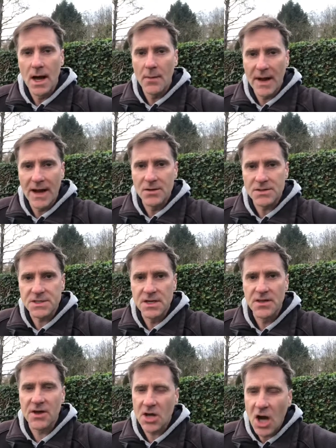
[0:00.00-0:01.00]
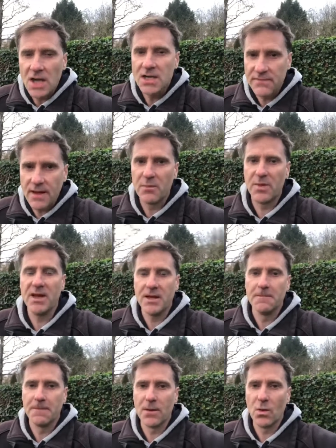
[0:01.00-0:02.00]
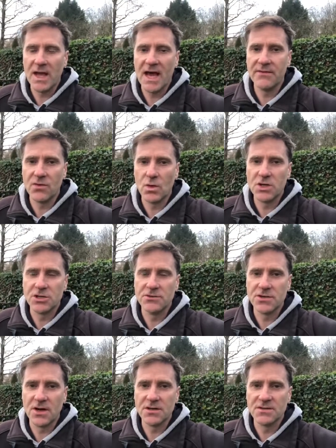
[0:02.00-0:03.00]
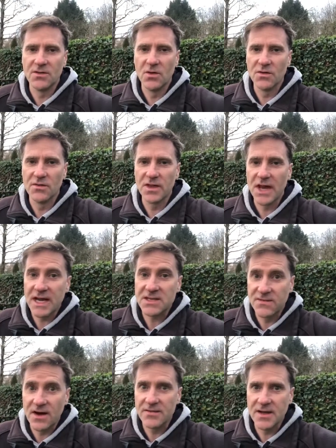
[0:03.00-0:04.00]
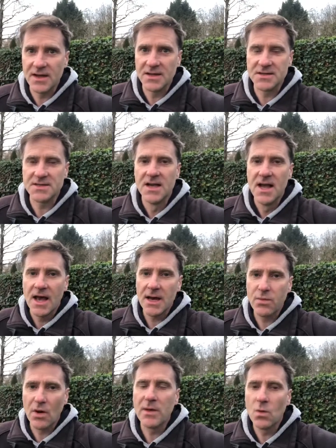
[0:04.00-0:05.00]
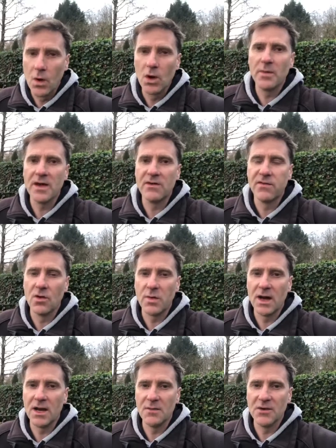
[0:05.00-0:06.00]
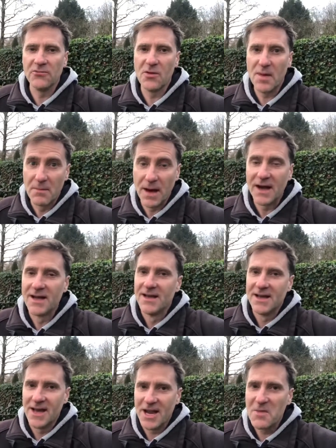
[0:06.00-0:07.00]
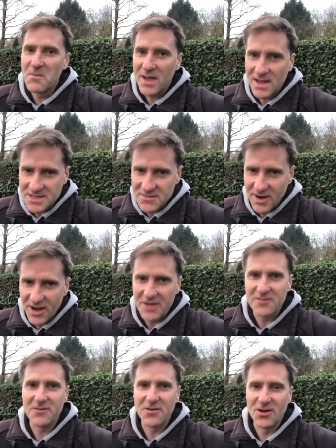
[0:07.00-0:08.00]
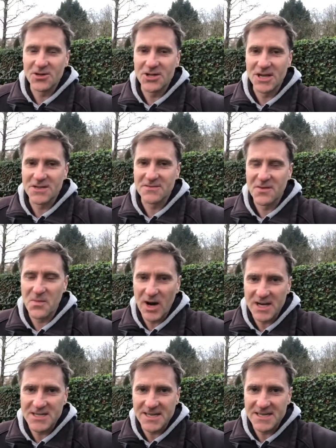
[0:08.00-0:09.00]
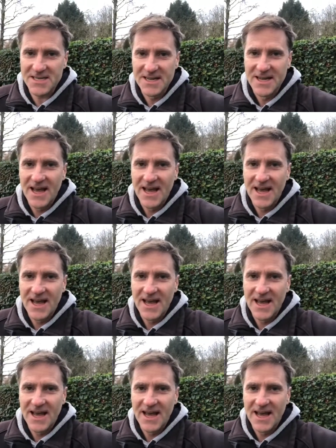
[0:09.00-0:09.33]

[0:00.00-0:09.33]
about the kind of MP that we have in Winchester and Chandler's Ford for the next five years, and it probably will be a full parliament. Remember, an MP is for life, not just for Brexit.